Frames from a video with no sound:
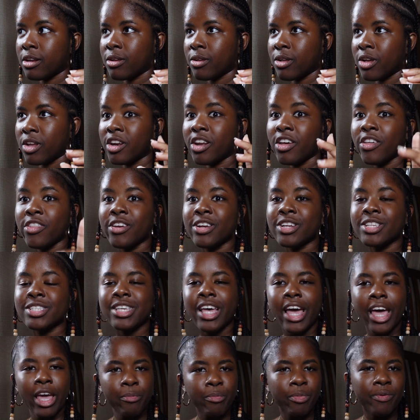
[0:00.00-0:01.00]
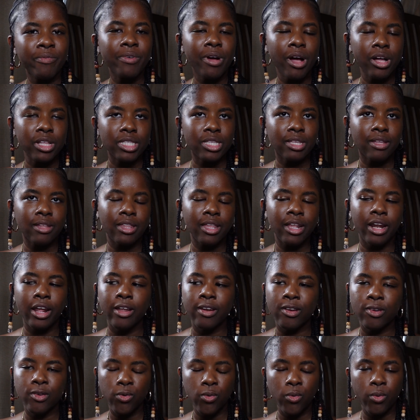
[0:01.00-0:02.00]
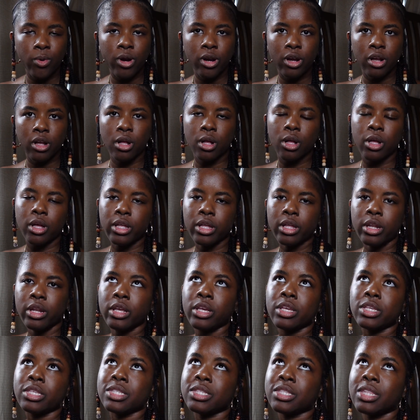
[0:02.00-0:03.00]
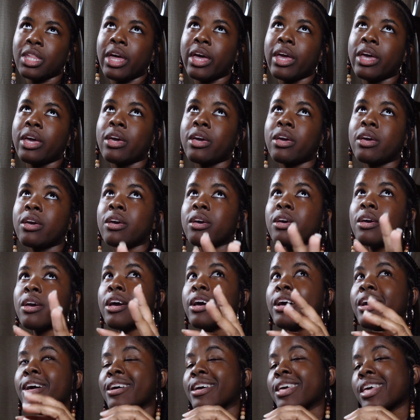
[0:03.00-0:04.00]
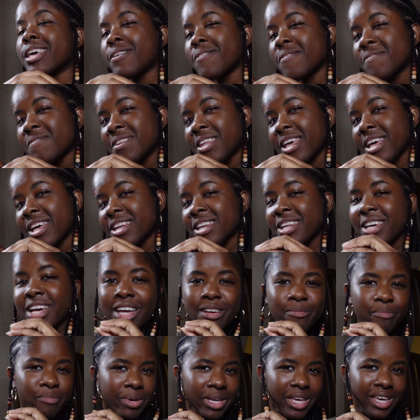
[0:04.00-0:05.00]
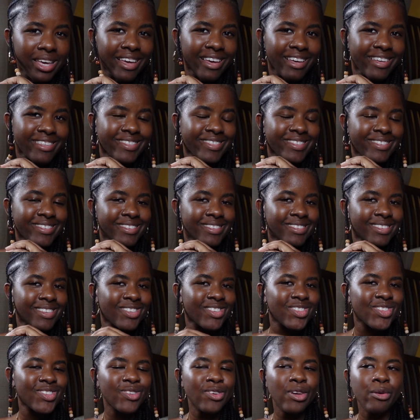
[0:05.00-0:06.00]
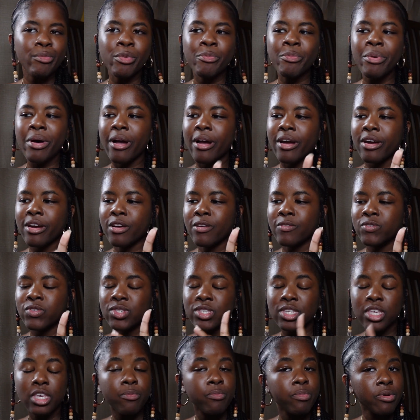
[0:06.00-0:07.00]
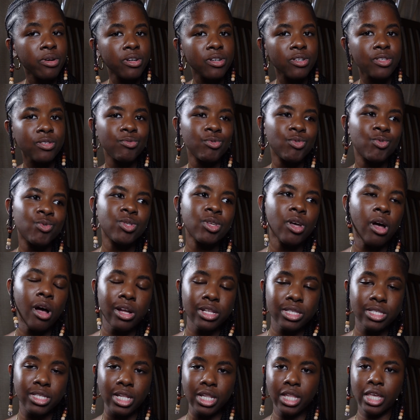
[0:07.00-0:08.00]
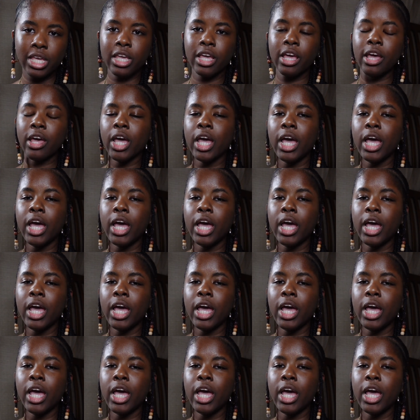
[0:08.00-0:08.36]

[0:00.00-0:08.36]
Another type of content that I do work on is like gifted campaigns. So I'm a part of Skeepers, which was Octoly,